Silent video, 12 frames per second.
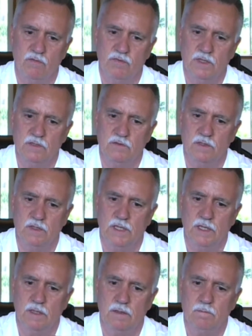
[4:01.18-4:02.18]
of fuzz in
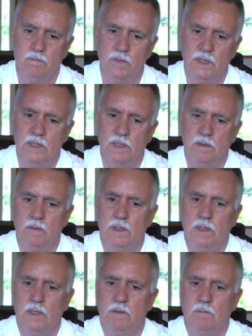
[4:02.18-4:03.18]
there.
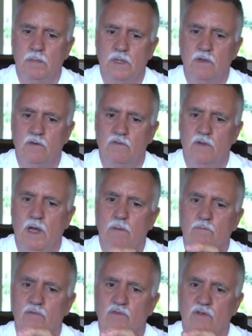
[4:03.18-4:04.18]
But this
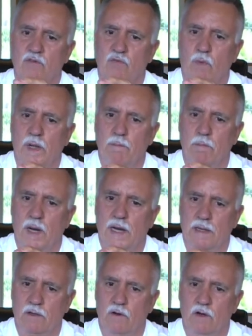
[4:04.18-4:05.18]
comes this way
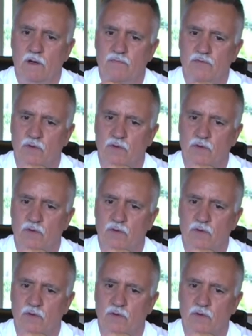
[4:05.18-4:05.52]
blocked off,